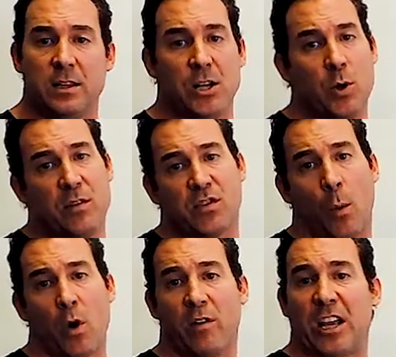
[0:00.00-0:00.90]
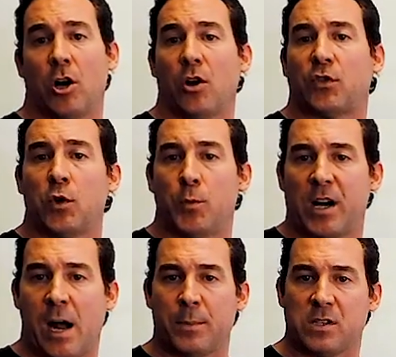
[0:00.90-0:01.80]
they do have somewhat of what they call a
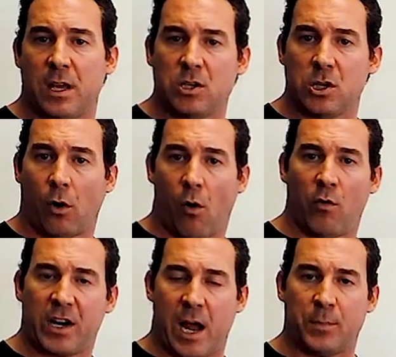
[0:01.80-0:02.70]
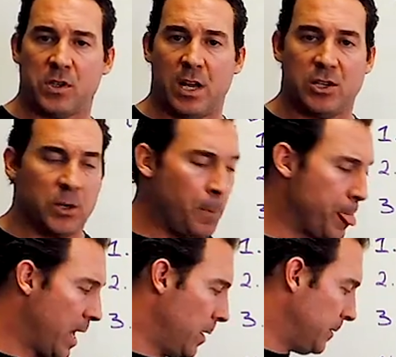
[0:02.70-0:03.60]
supercompensation or overcompensation.